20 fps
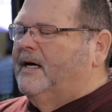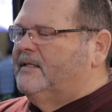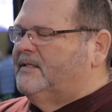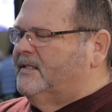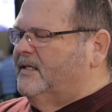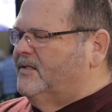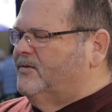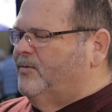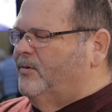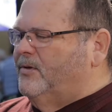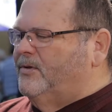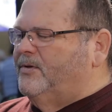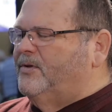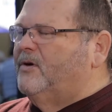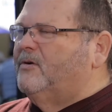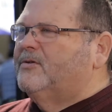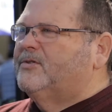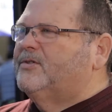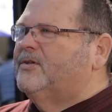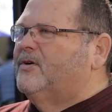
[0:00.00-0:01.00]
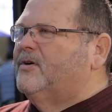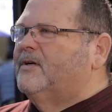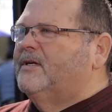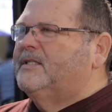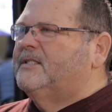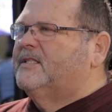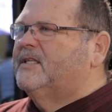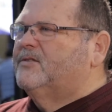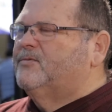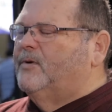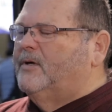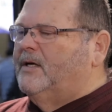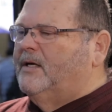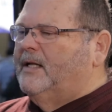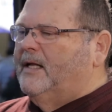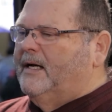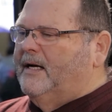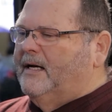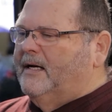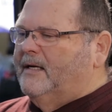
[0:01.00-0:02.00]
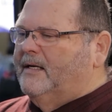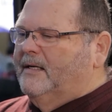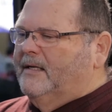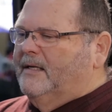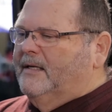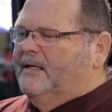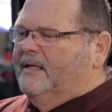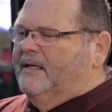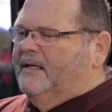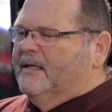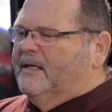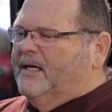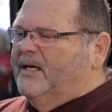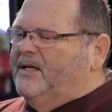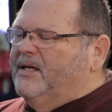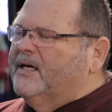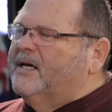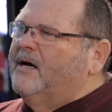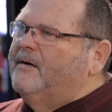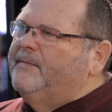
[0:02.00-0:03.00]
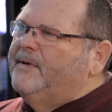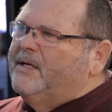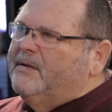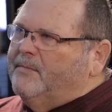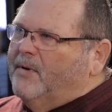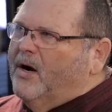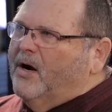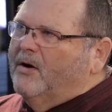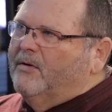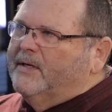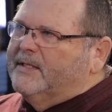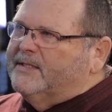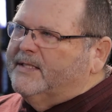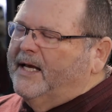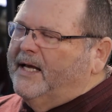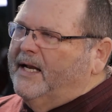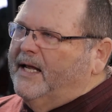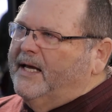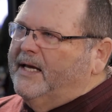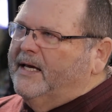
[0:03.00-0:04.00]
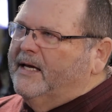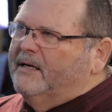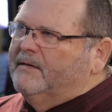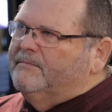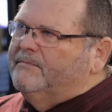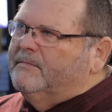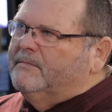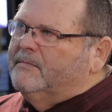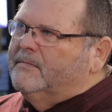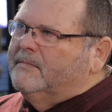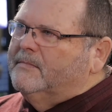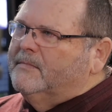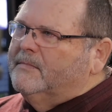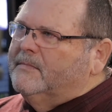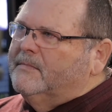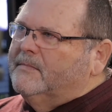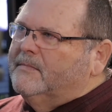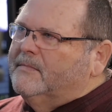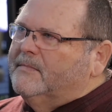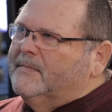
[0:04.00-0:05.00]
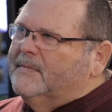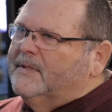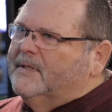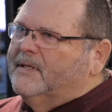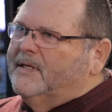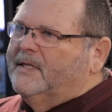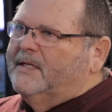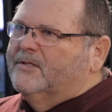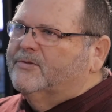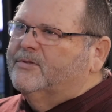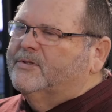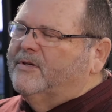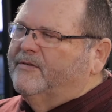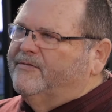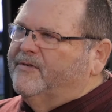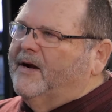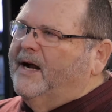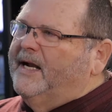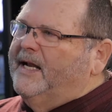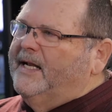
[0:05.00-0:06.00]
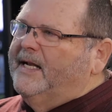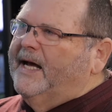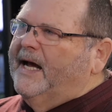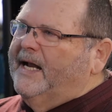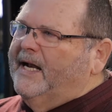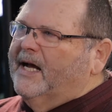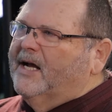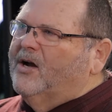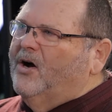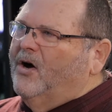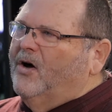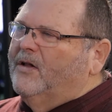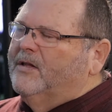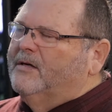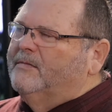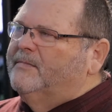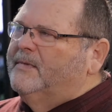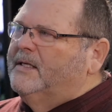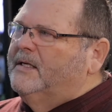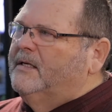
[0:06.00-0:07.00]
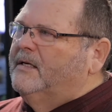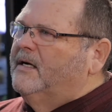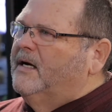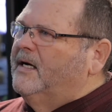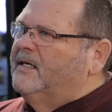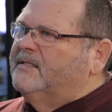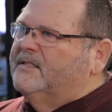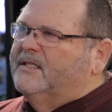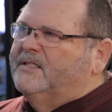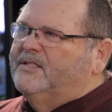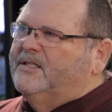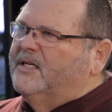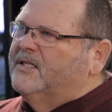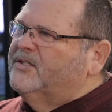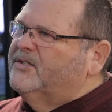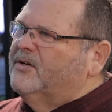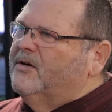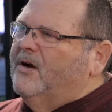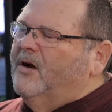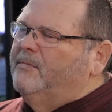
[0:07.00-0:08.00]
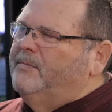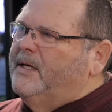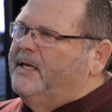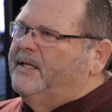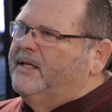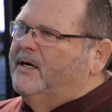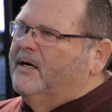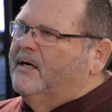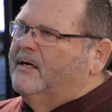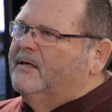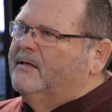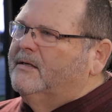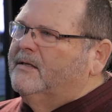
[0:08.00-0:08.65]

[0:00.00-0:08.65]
I says, well, no, sir. he says, well, can you come in tomorrow at 10 a.m.? And this was a Friday night. I called him. I says, yes, sir, I'll be there.